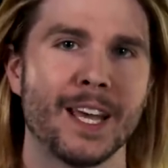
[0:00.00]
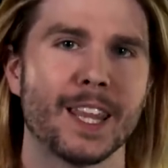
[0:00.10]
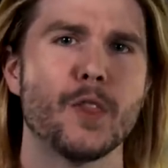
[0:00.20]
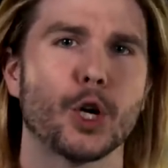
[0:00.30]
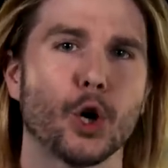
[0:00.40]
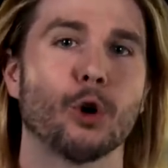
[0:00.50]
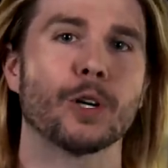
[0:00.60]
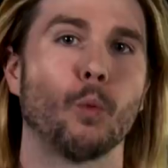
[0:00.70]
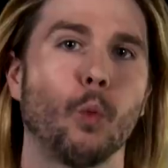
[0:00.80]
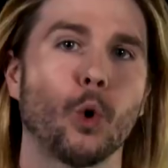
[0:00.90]
than the
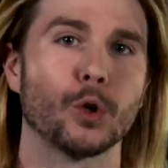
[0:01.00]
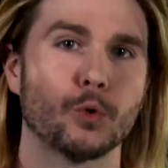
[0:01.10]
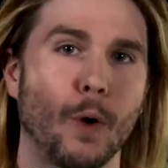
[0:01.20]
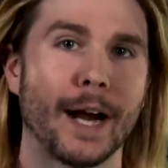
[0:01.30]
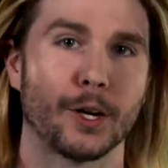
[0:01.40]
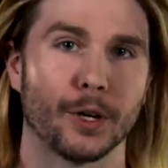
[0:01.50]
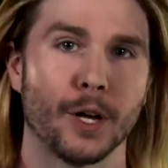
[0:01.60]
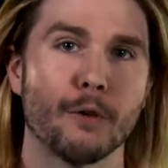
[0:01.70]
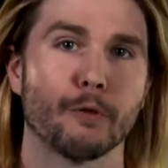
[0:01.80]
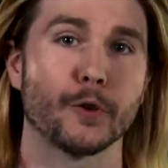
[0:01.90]
current world
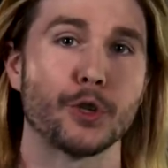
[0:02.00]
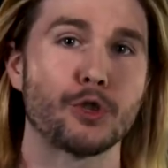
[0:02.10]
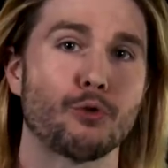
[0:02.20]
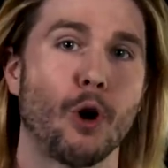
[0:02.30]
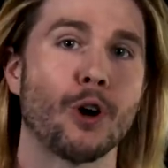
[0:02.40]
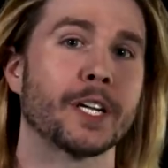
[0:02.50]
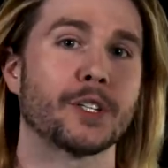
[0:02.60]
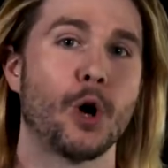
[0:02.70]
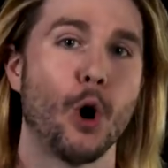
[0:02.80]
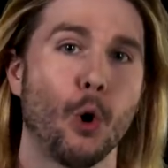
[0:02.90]
record for the
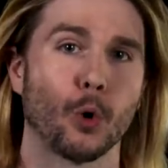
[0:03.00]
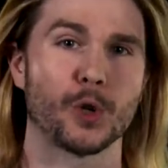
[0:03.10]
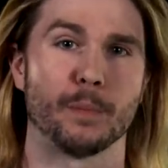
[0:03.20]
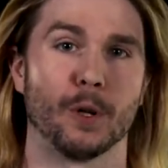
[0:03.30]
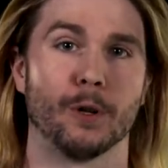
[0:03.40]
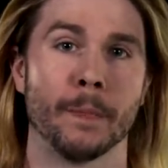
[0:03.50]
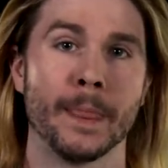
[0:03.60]
strongest horse pull.